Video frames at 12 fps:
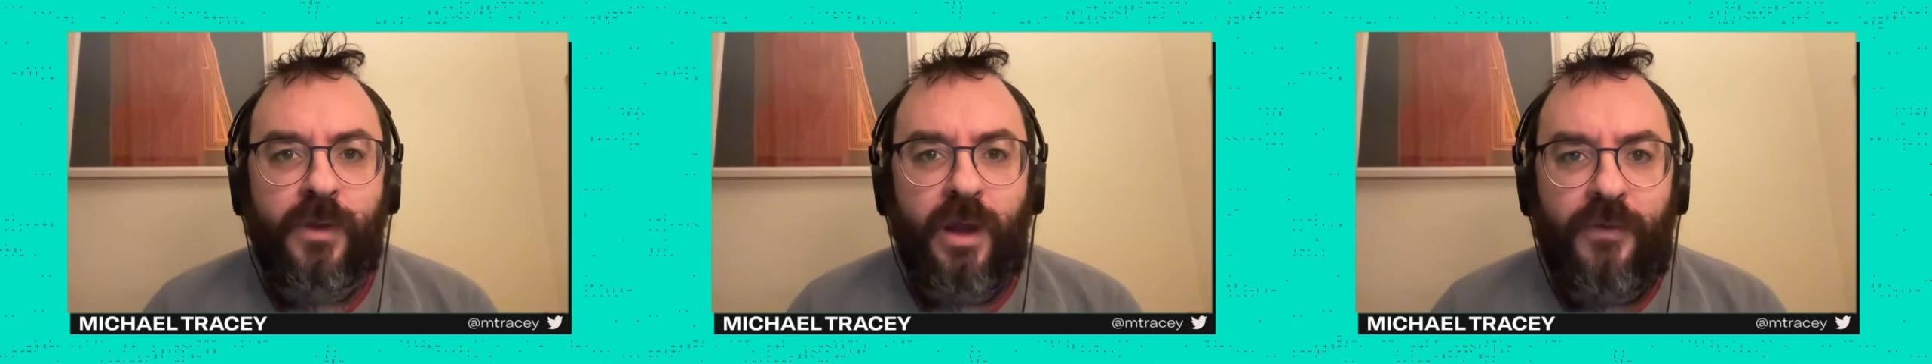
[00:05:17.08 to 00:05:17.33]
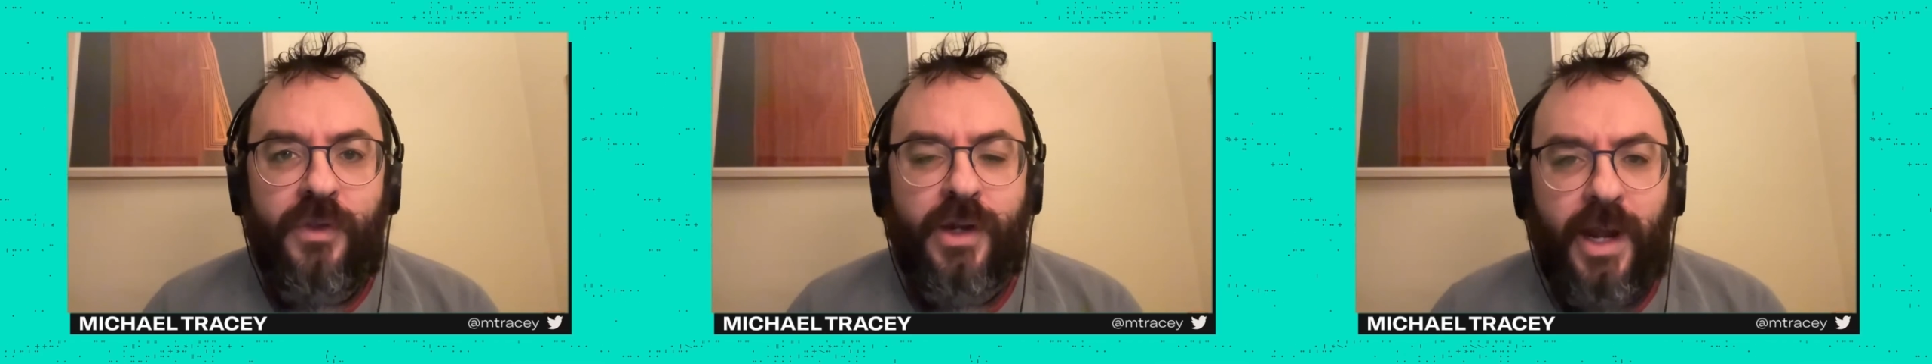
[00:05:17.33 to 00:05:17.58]

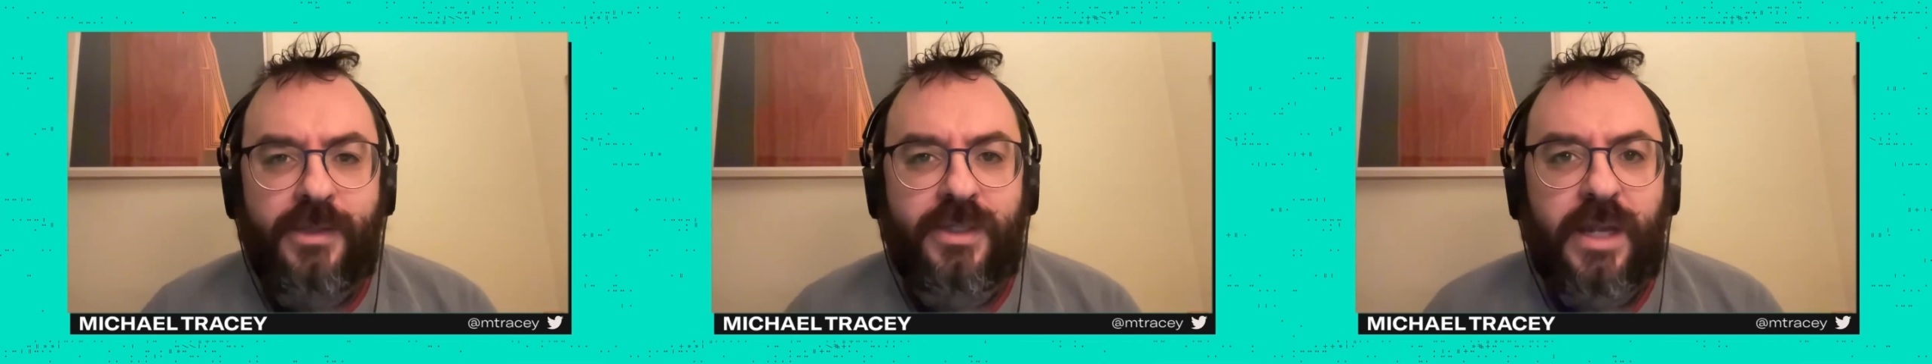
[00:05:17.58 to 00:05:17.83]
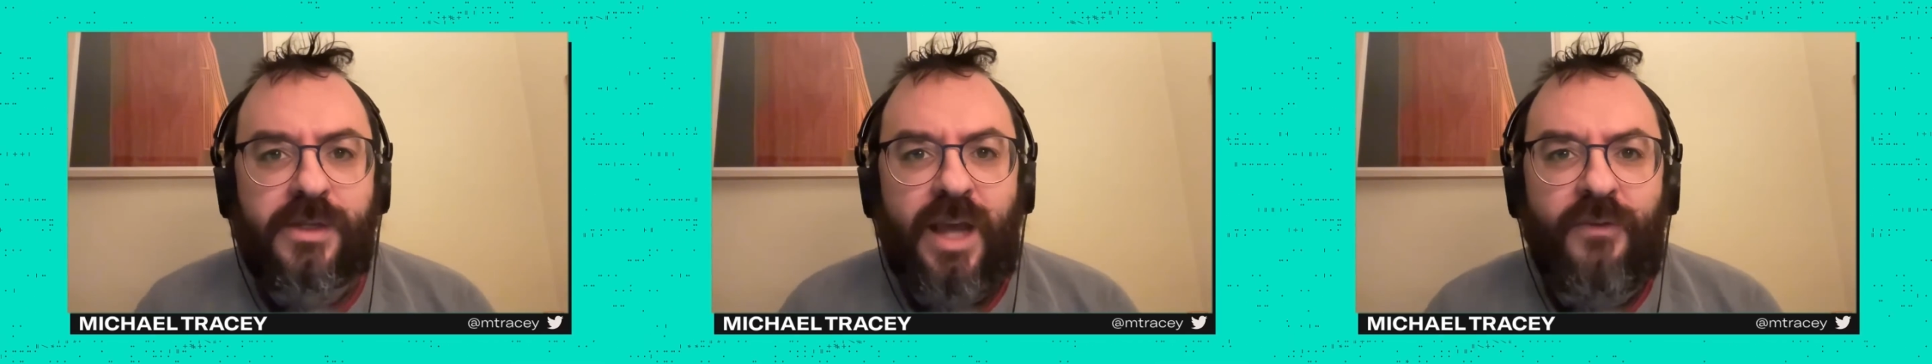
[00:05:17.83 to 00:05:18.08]
of the United
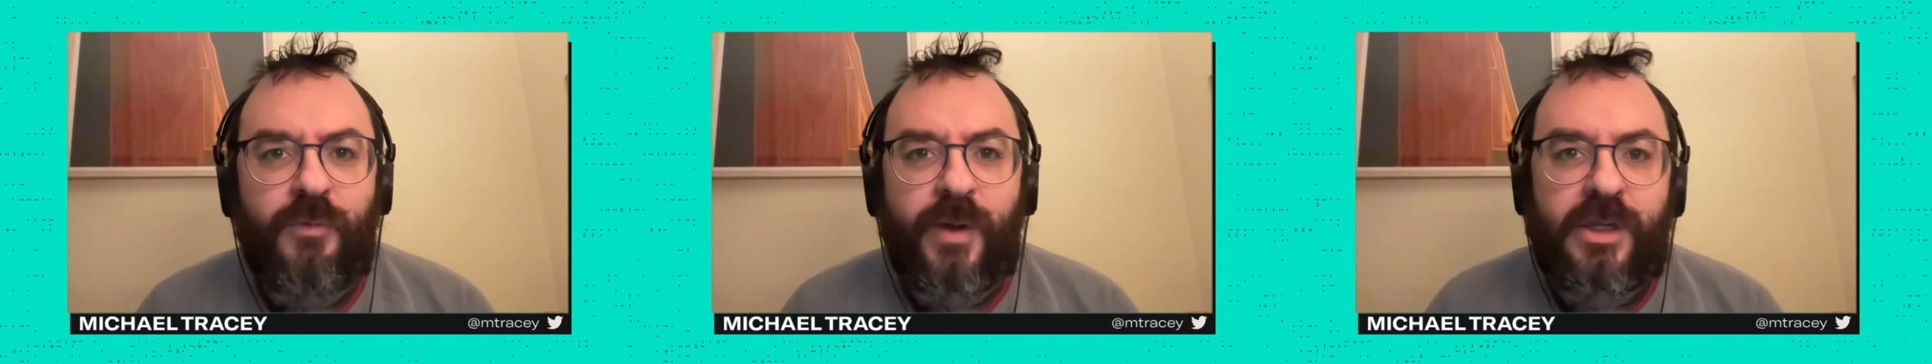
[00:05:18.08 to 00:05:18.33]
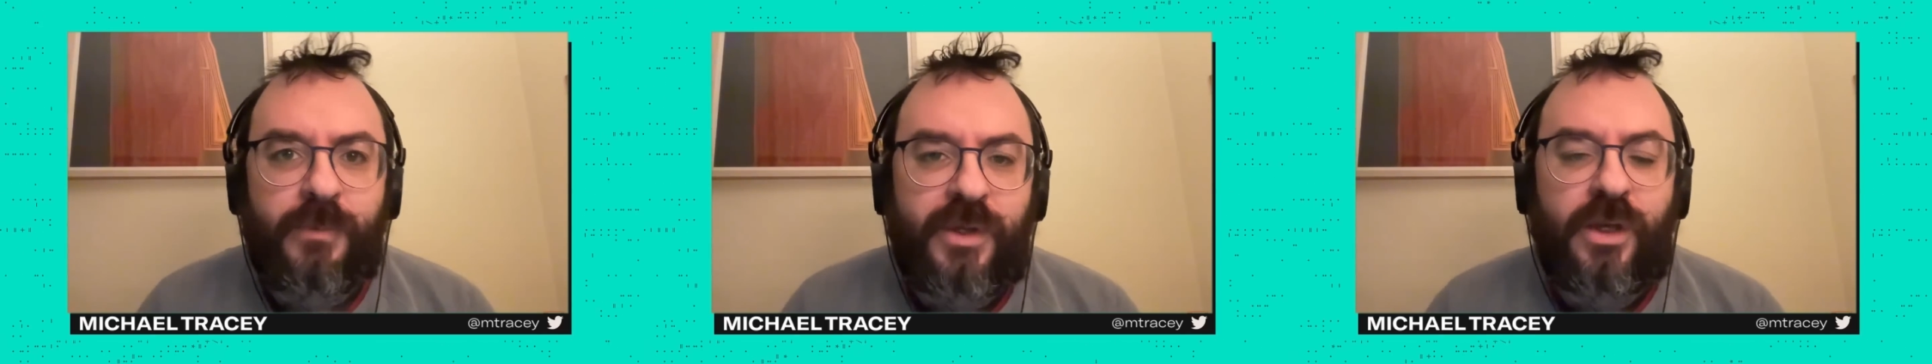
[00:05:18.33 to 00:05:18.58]
States
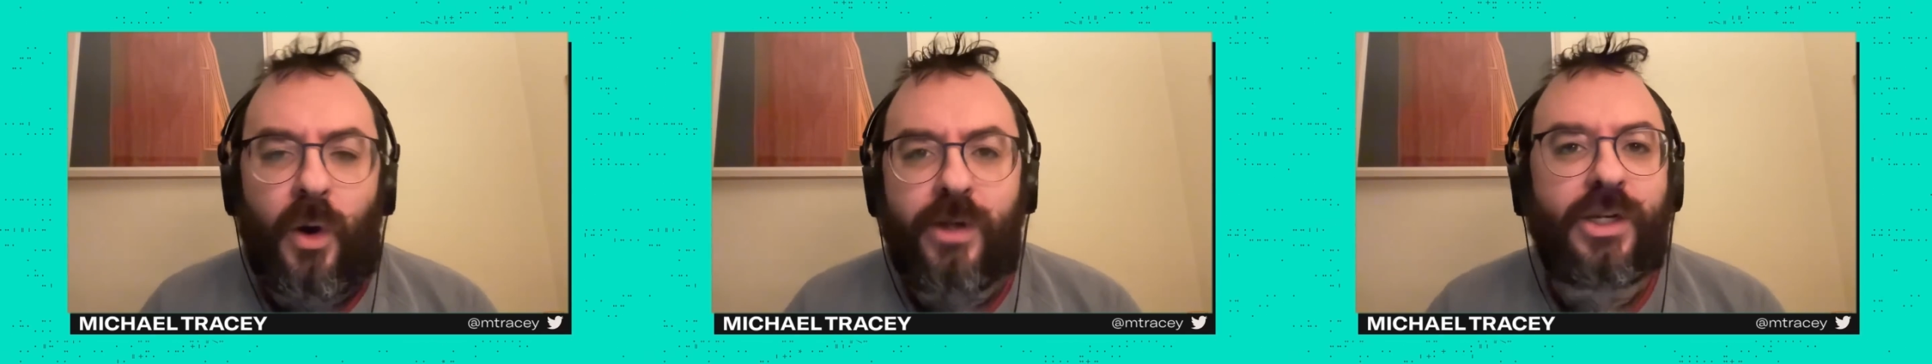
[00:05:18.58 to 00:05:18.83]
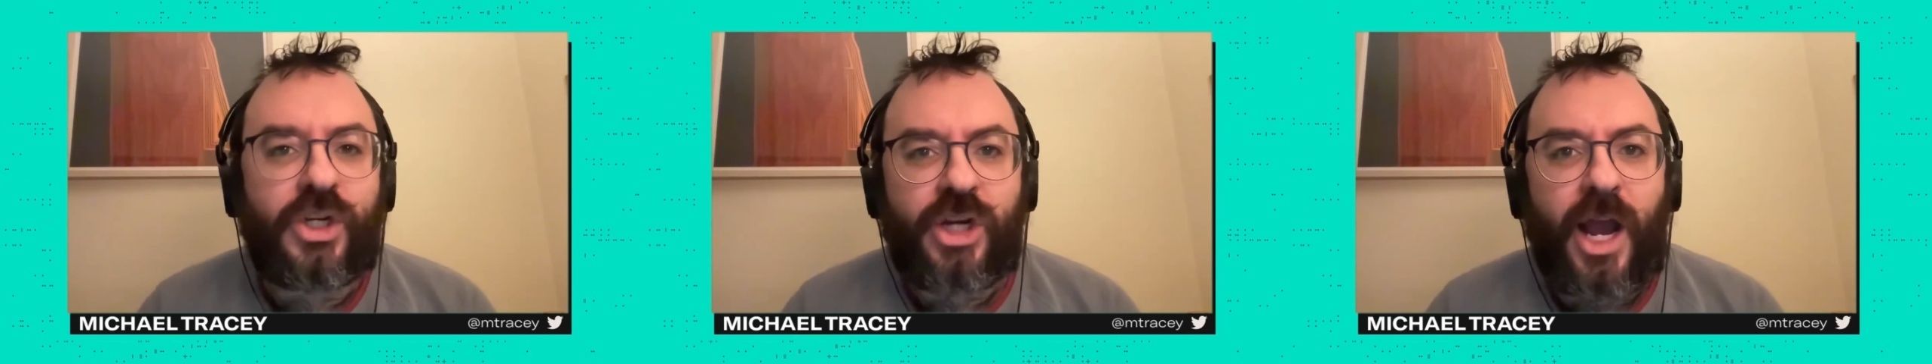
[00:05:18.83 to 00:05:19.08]
government to be going
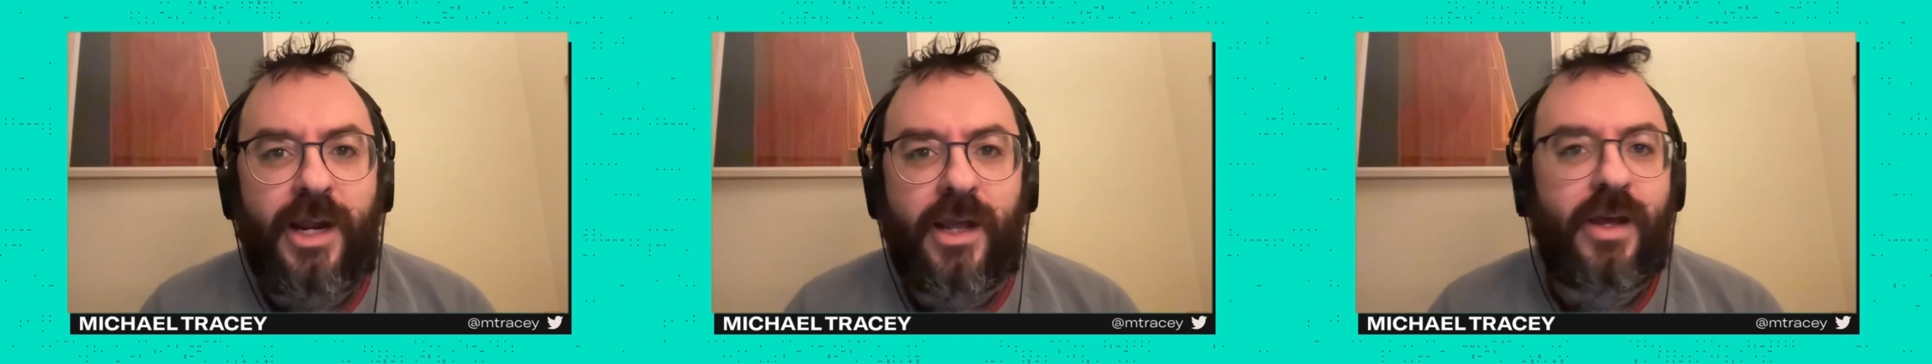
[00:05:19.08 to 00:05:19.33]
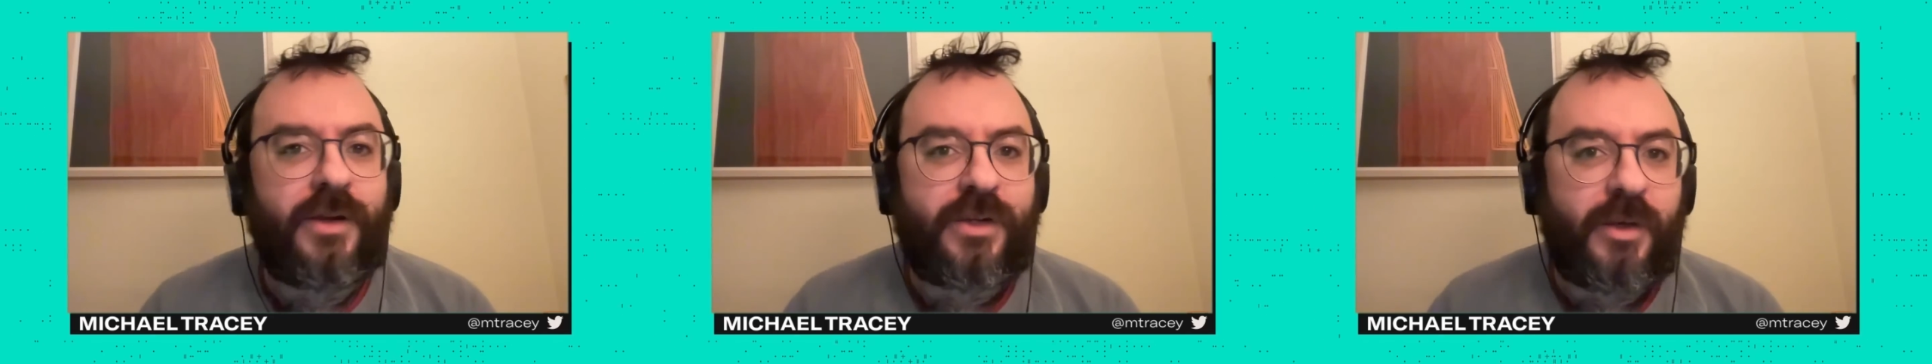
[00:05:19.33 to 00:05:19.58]
to
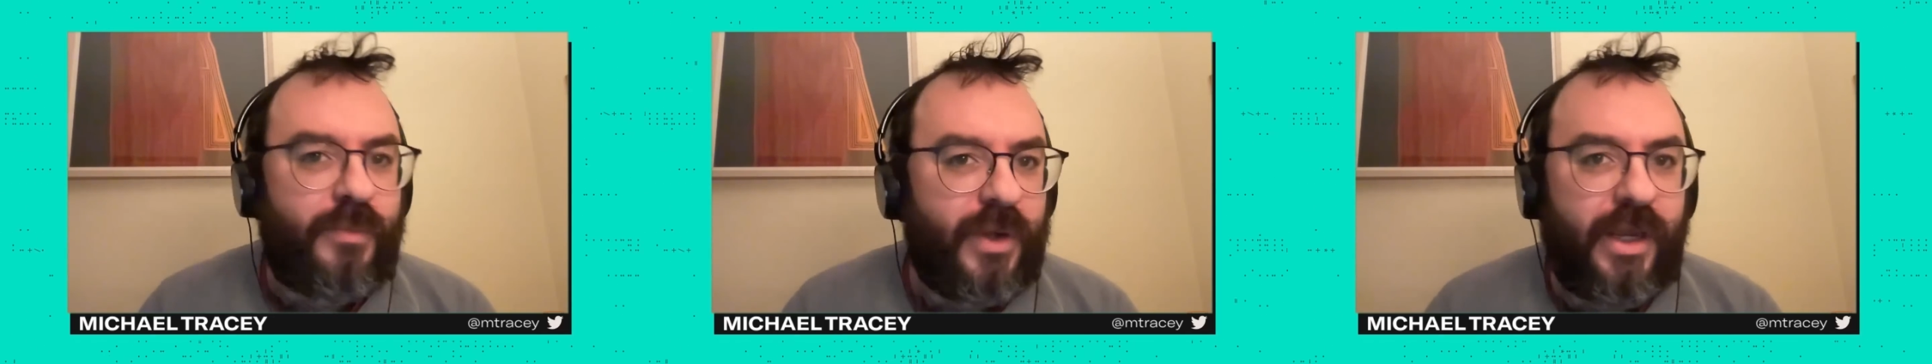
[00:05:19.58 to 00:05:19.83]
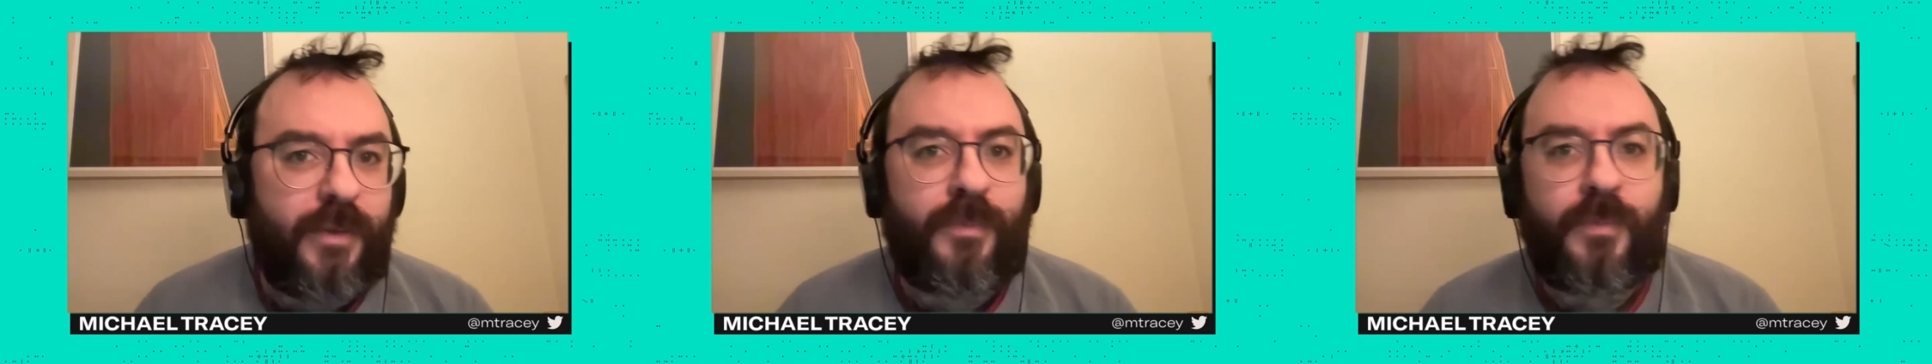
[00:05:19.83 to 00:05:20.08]
China and to
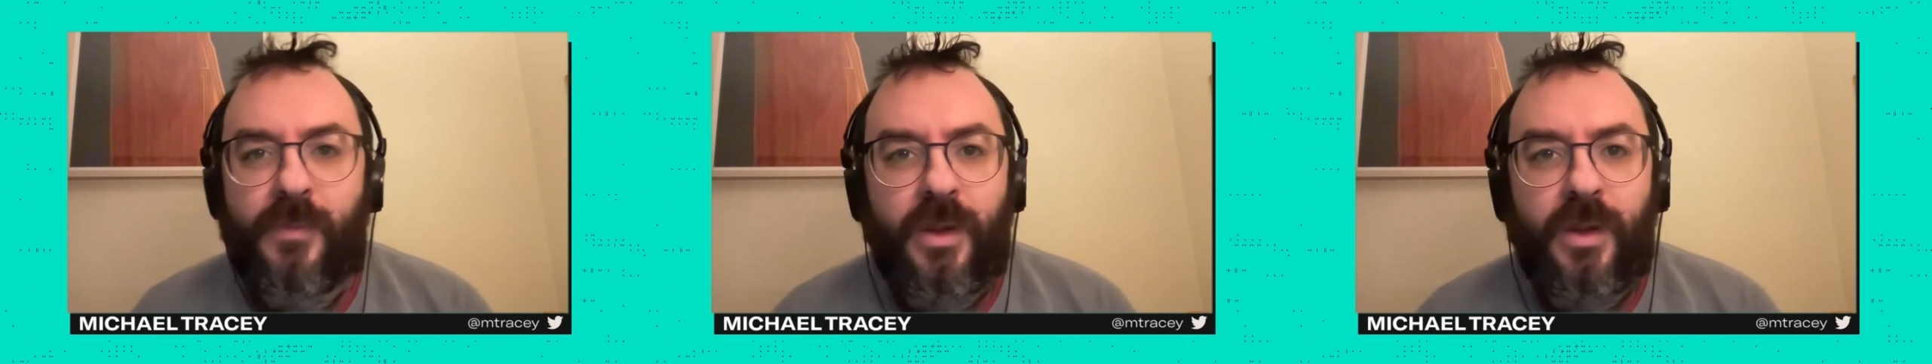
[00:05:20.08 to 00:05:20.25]
be